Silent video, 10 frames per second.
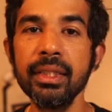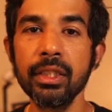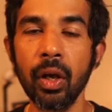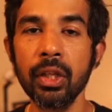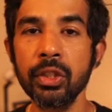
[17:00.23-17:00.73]

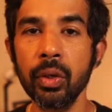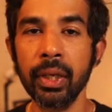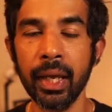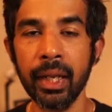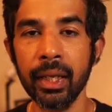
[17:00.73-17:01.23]
is also
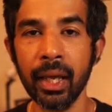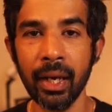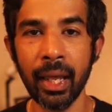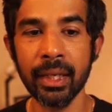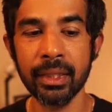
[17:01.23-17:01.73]
getting
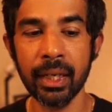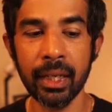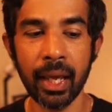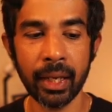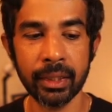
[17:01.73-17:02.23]

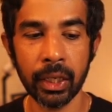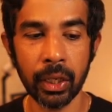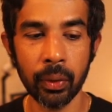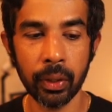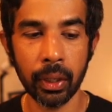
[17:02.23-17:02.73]
lazily
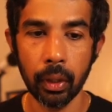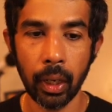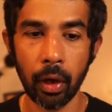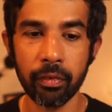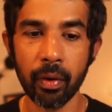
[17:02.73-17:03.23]
executed.
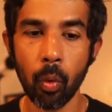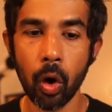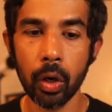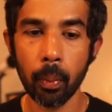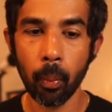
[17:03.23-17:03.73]
Now, if I
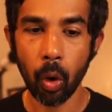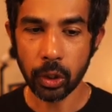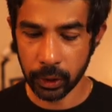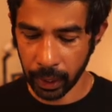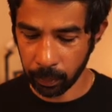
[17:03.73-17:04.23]
want
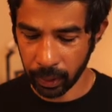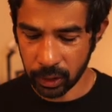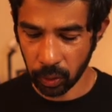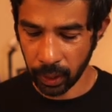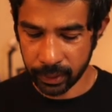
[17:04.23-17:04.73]
more
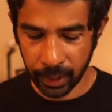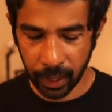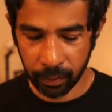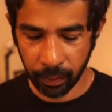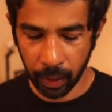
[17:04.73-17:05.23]
statements, so let's
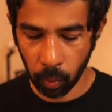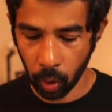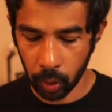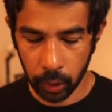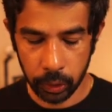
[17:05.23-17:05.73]
say if I
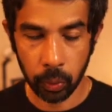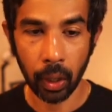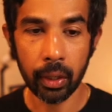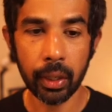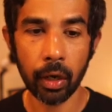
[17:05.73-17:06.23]
want
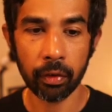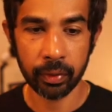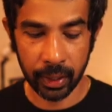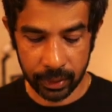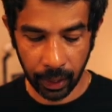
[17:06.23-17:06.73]
200 of
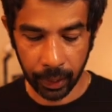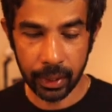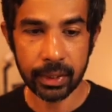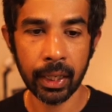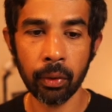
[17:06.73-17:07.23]
these
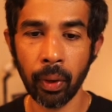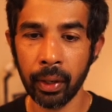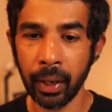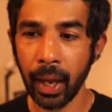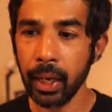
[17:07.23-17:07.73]
lines and
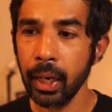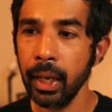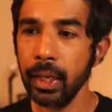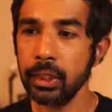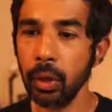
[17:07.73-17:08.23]
run that,
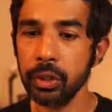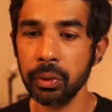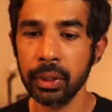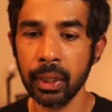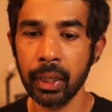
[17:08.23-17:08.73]
it's going to
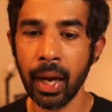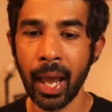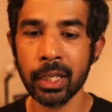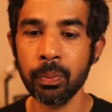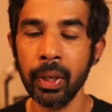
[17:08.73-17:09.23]
return
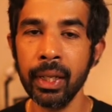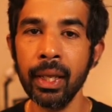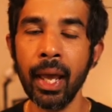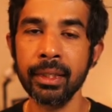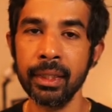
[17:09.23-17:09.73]
as
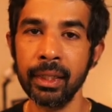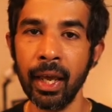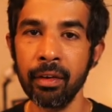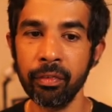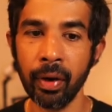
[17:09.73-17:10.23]
many as it
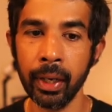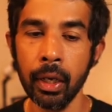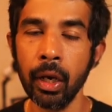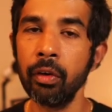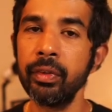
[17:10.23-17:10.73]
can
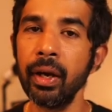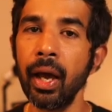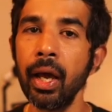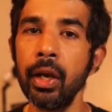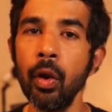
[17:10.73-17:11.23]
find. Now, if there
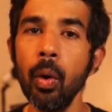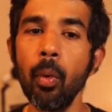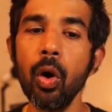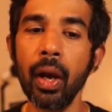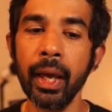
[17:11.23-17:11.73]
are no
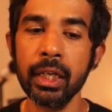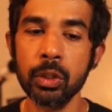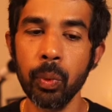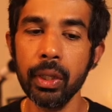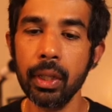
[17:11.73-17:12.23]
more lines with